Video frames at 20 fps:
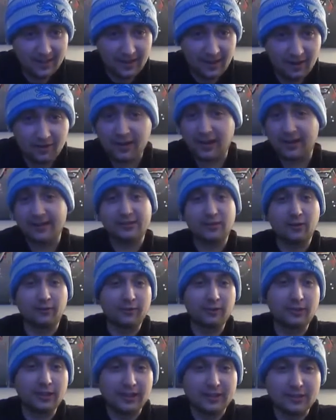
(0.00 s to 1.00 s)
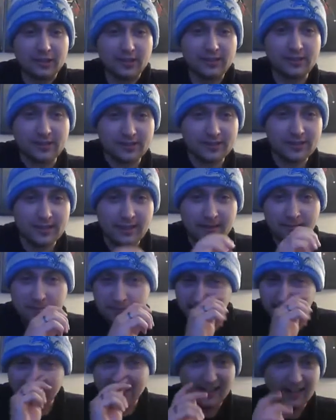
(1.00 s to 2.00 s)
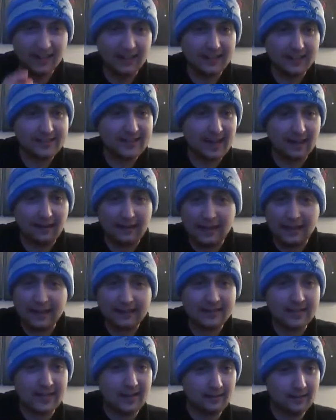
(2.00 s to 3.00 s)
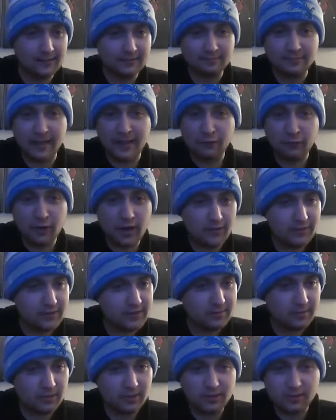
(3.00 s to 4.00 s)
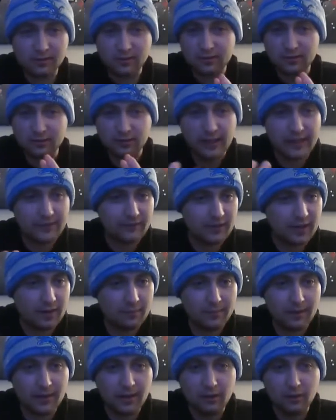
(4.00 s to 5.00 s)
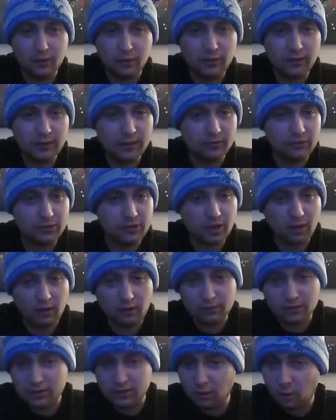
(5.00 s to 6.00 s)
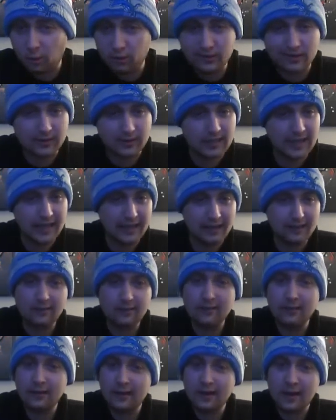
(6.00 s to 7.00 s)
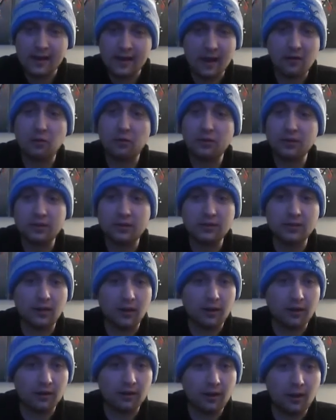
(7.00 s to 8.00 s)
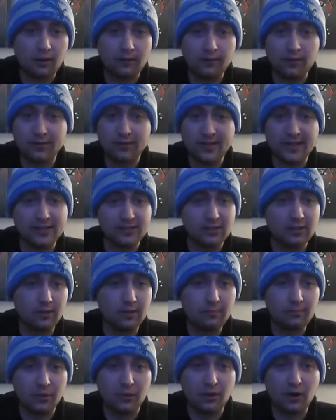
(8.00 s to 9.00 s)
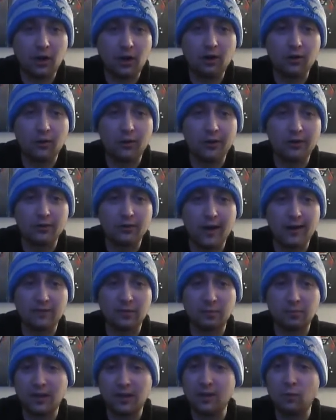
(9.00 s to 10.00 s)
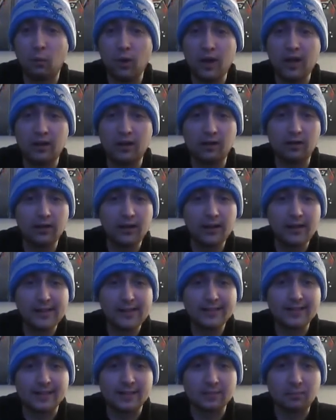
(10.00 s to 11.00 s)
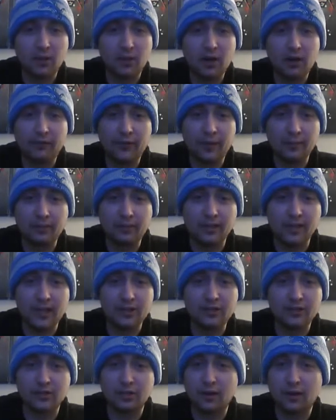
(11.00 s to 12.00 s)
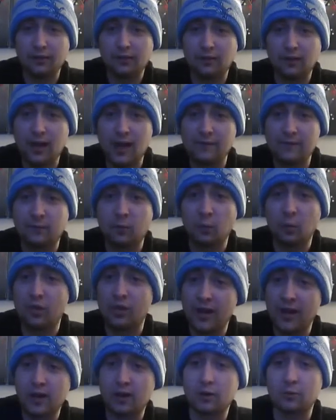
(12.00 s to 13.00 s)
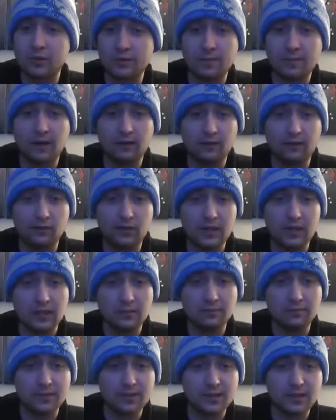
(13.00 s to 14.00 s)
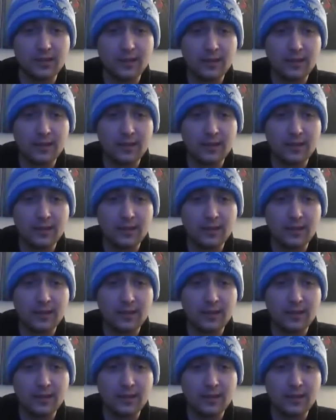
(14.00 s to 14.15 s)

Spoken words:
Okay, so if we look at Justin's team, he's got a lot of talent. Ben Roethlisberger, Le'Veon Bell, Julio Jones, Golden Tate. Not only are all of those guys good, but they're all going to have to play well since playoff implications are on the line for their respective teams.